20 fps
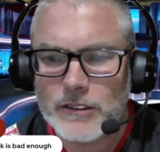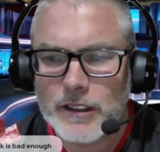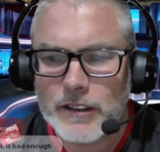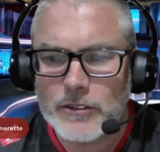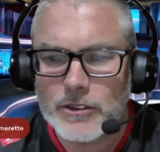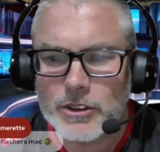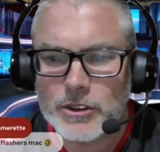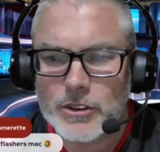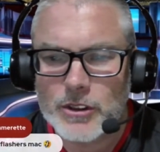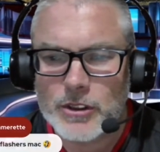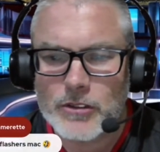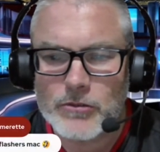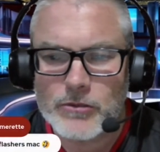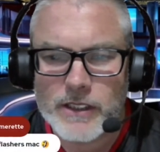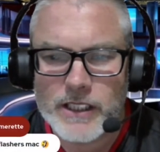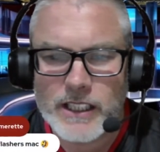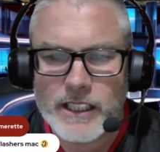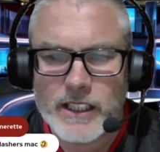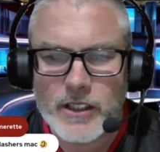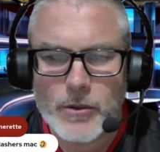I'm just going to
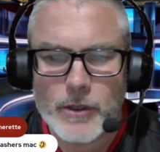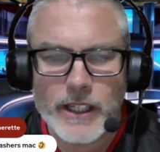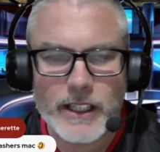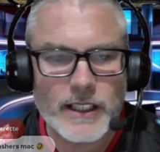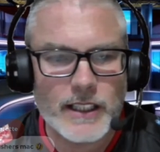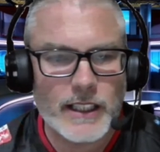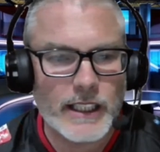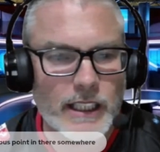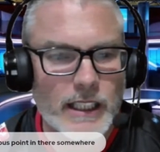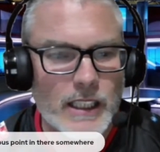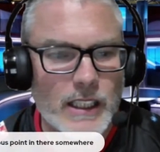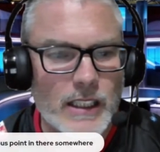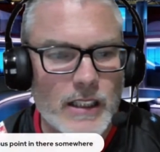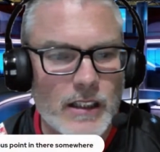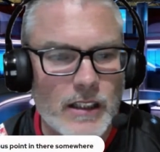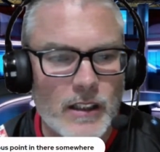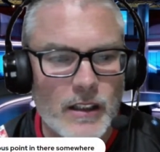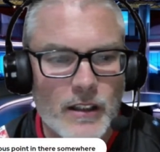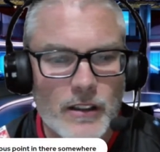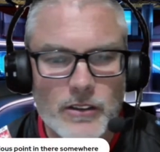really quickly
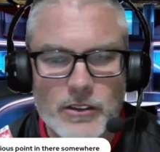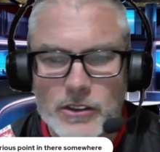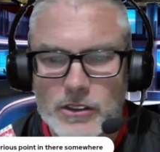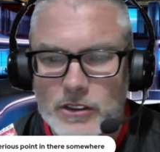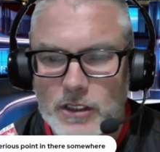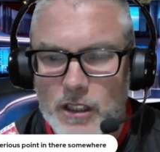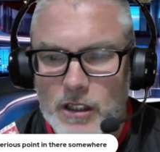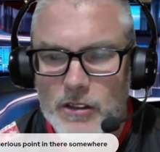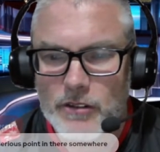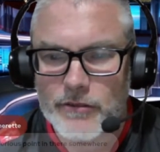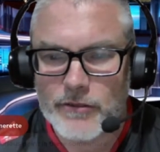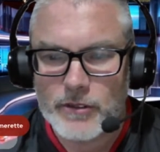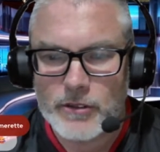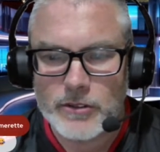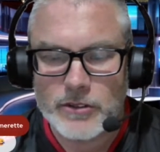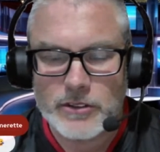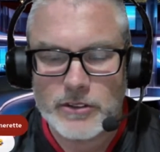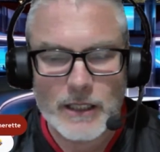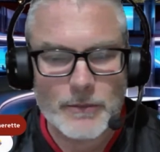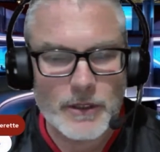just go through
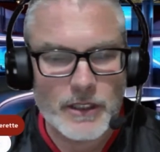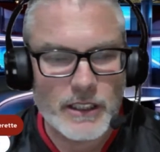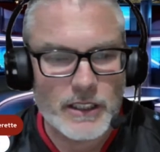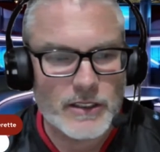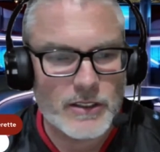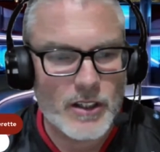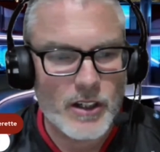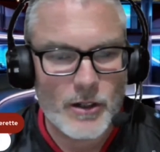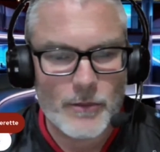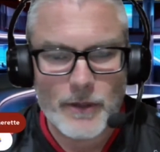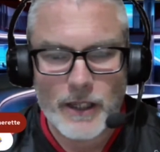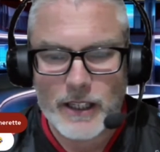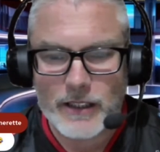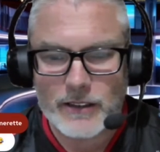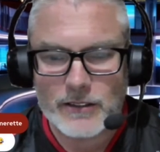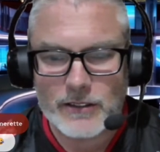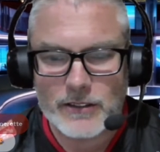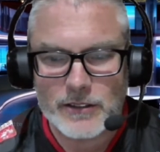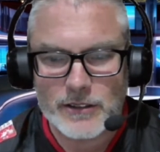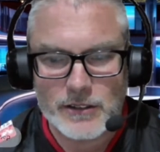some of these
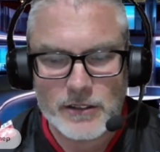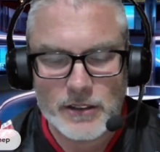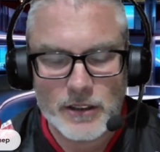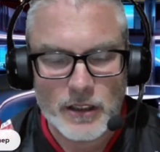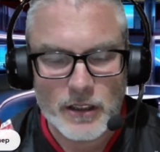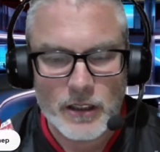comments.